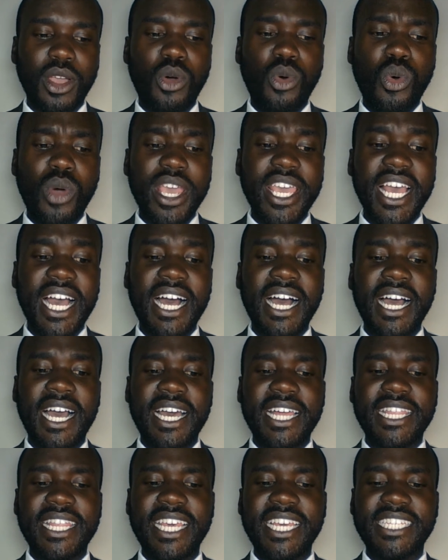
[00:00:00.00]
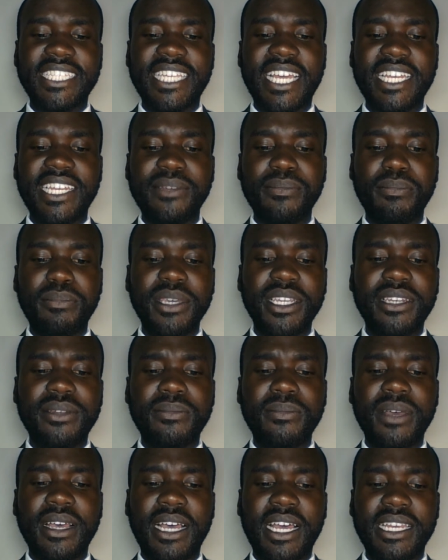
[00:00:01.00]
where there is an
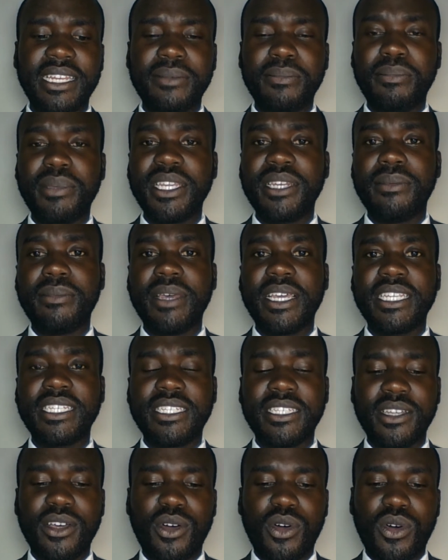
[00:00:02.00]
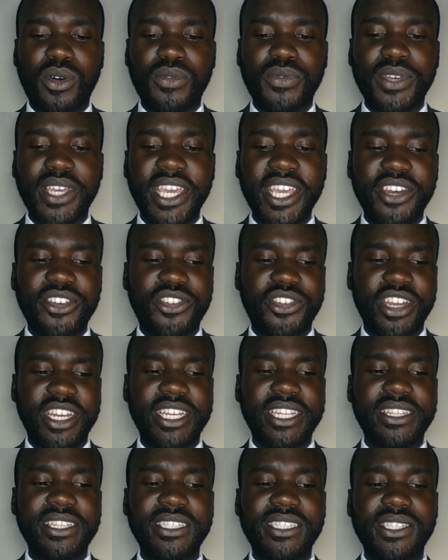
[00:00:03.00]
impediment of
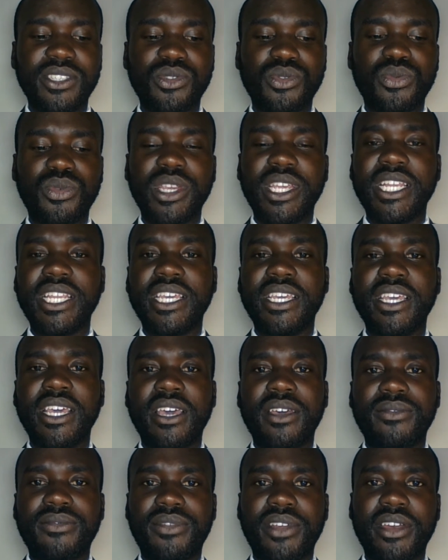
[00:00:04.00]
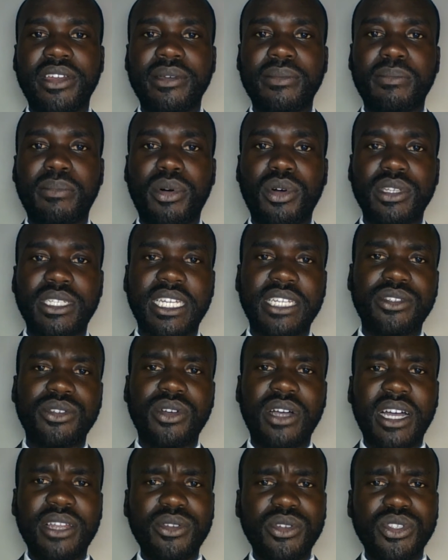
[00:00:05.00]
kindred. This is really very important. You
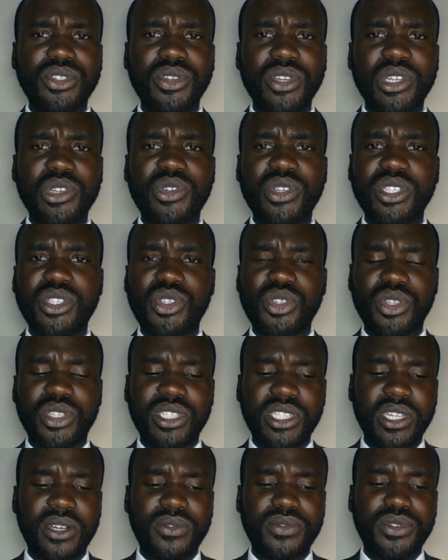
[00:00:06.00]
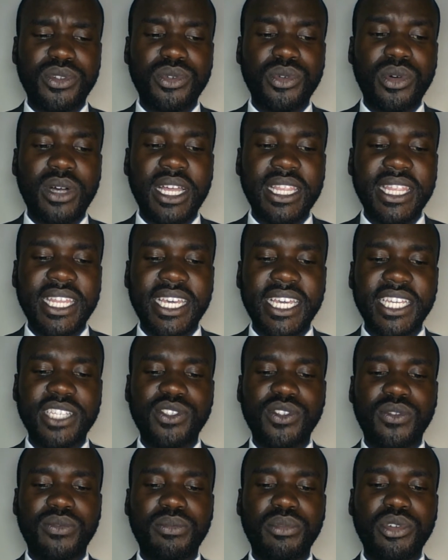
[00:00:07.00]
can also interest yourself to look at the case
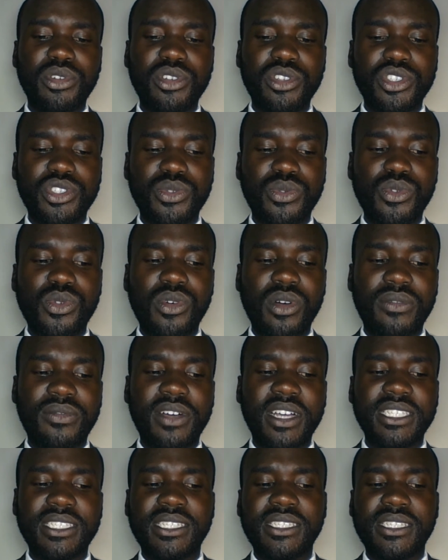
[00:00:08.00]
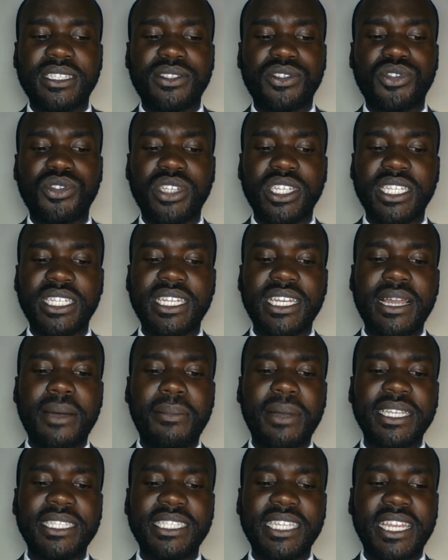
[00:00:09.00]
of Bruno Chihuahua versus Juliet
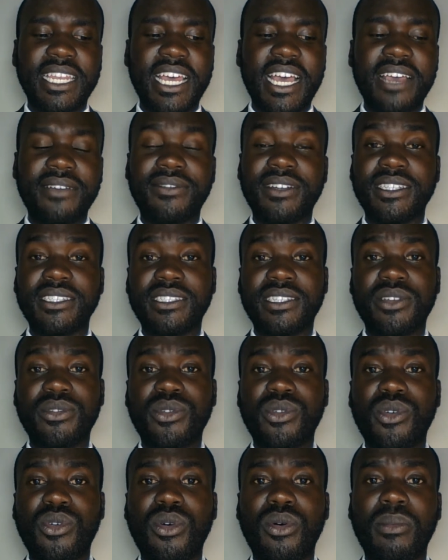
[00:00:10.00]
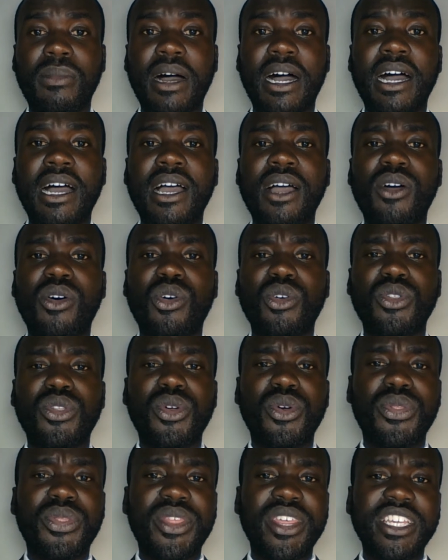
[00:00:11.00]
Namazi and Ivan Serunkuma, although
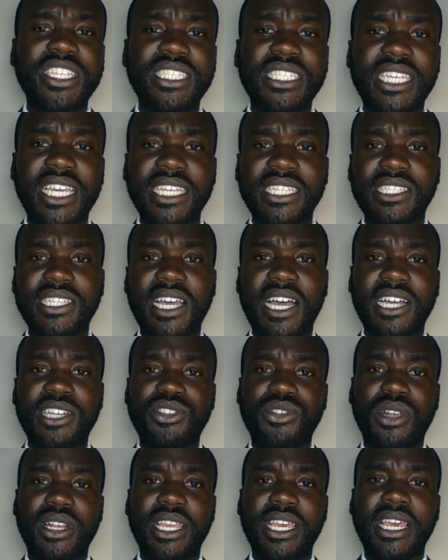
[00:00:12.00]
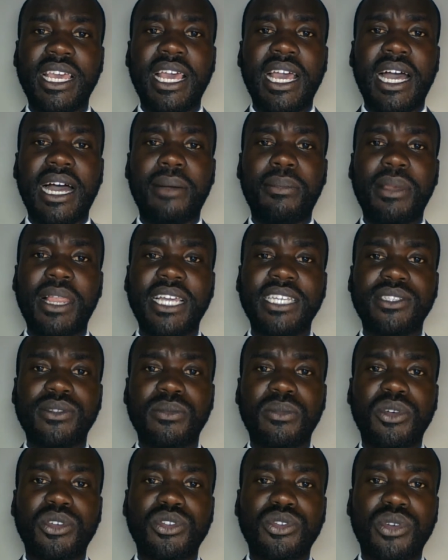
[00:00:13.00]
this case actually applies
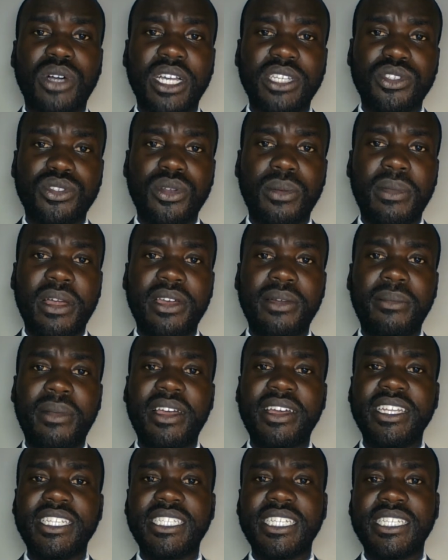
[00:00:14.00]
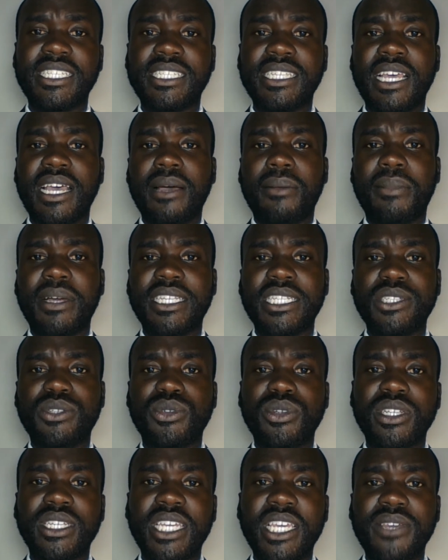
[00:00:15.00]
more to customary marriages, but it
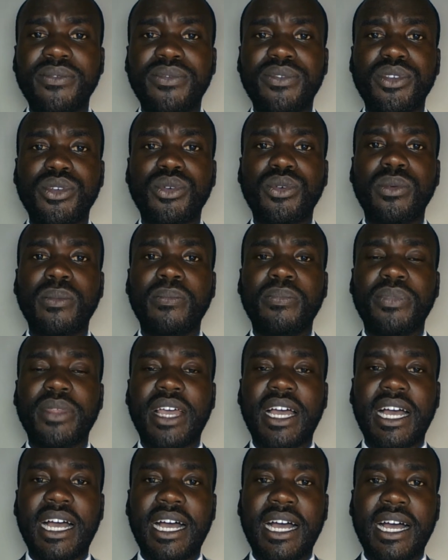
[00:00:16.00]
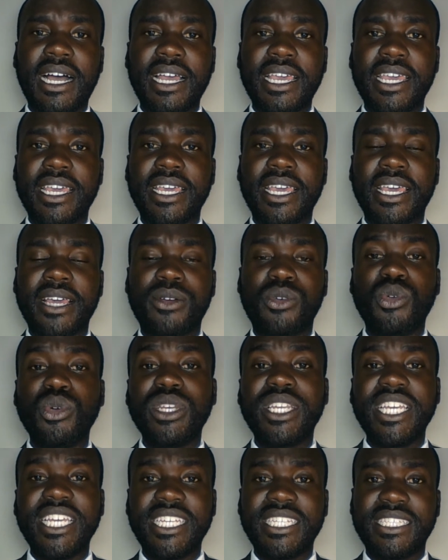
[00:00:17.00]
will give you a
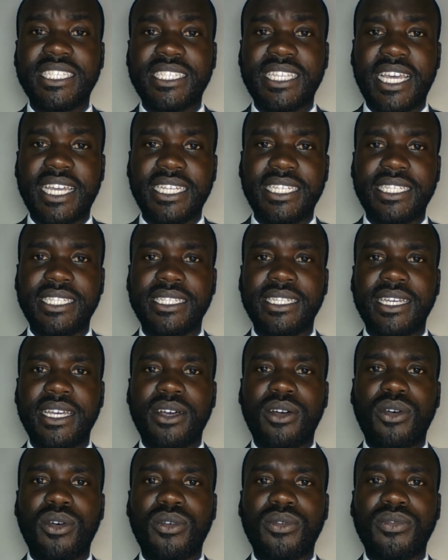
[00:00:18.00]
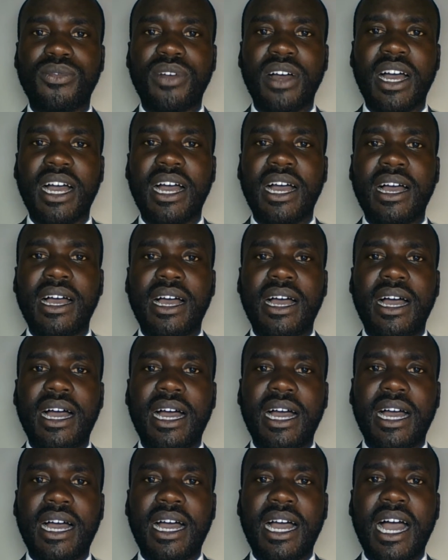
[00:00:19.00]
good insight of
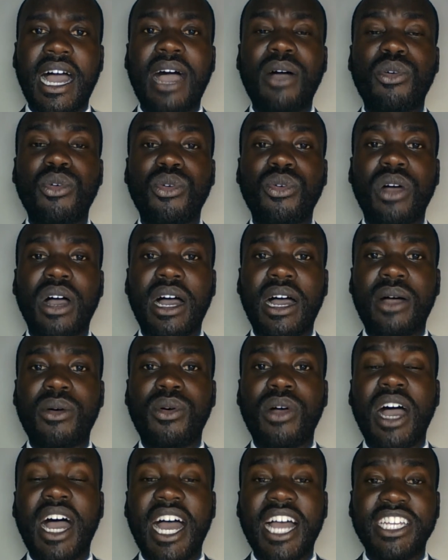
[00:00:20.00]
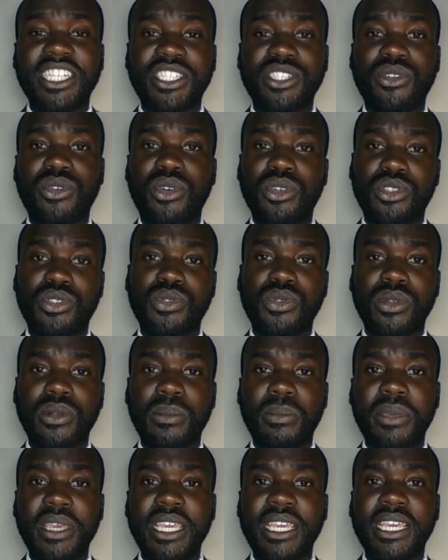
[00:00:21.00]
how harsh courts will
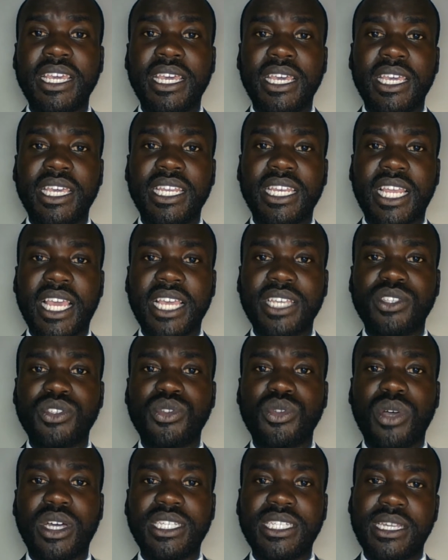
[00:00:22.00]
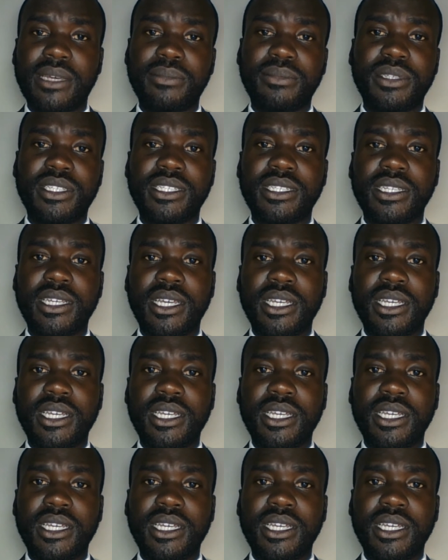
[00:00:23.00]
be in case you attempt